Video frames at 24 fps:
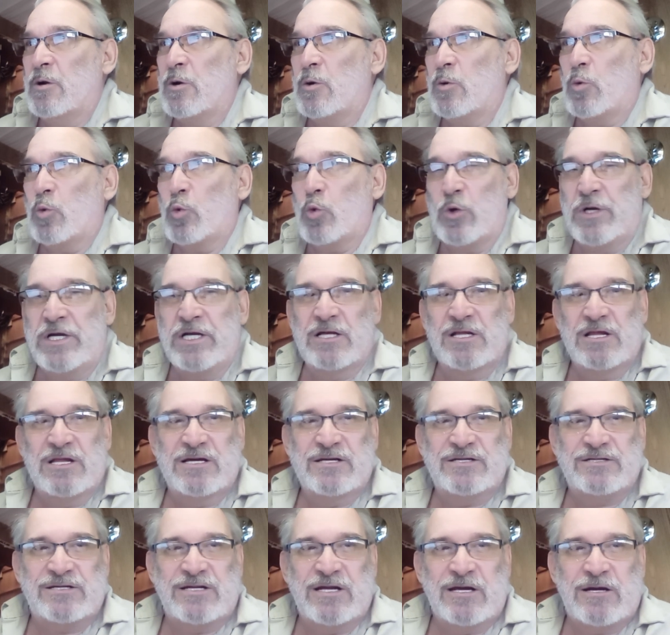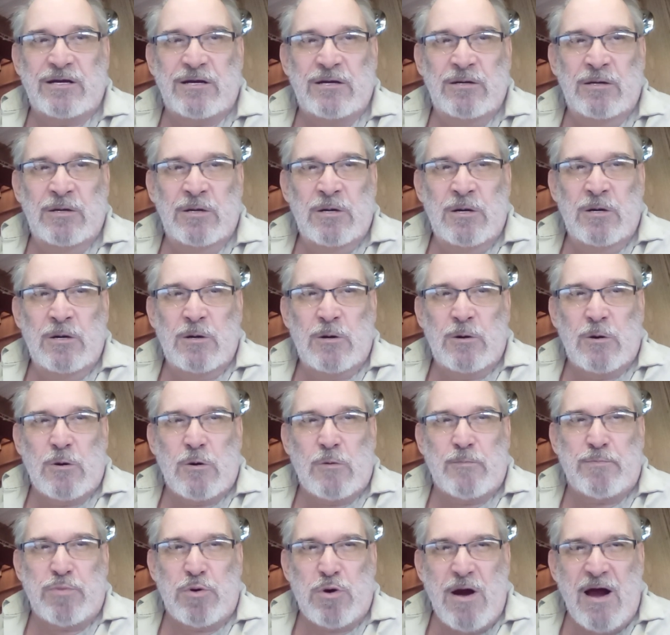realistic, or
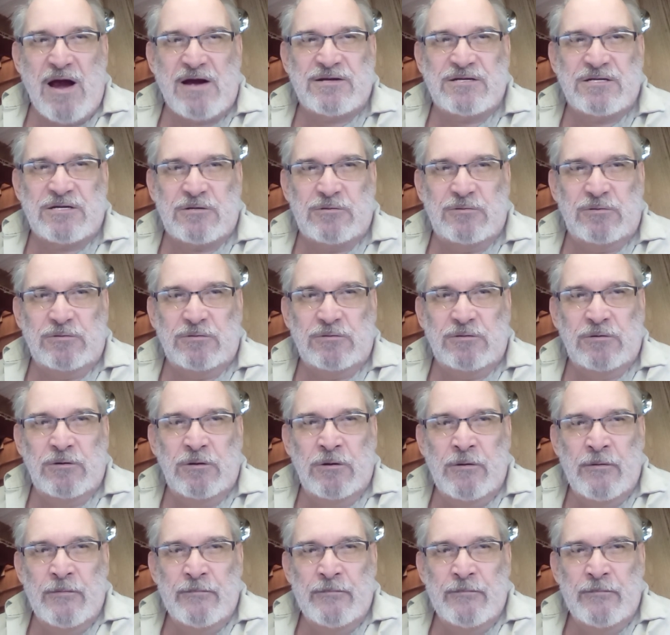practical